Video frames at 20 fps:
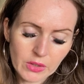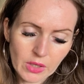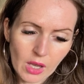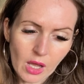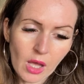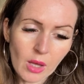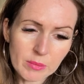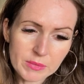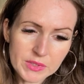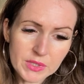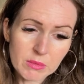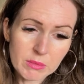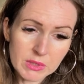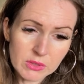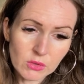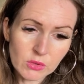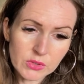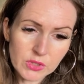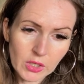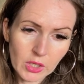up to
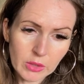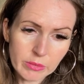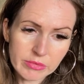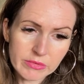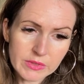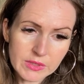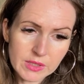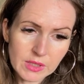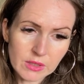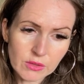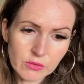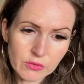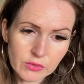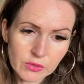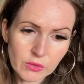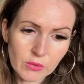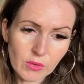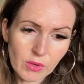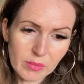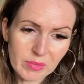mid-October it's going to
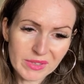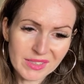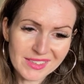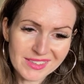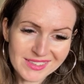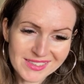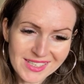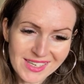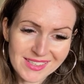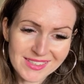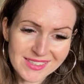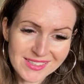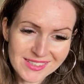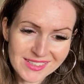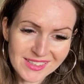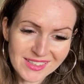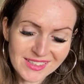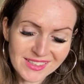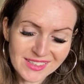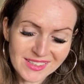feel a bit
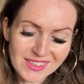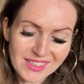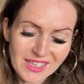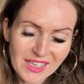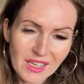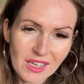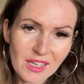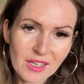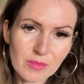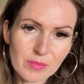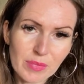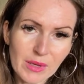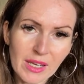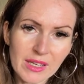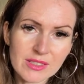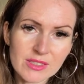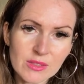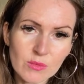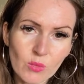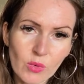testing. But
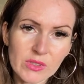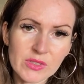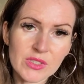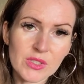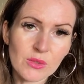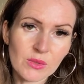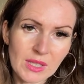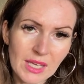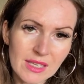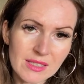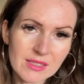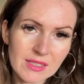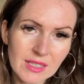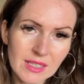as once you get to